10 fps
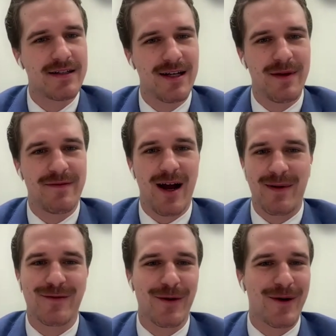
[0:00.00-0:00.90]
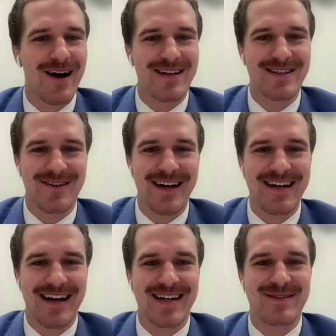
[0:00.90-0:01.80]
To be fair, I mean, Florida hockey's great.
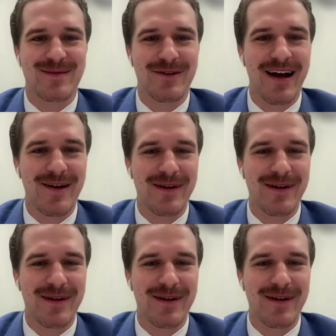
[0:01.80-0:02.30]
Got to give it some credit.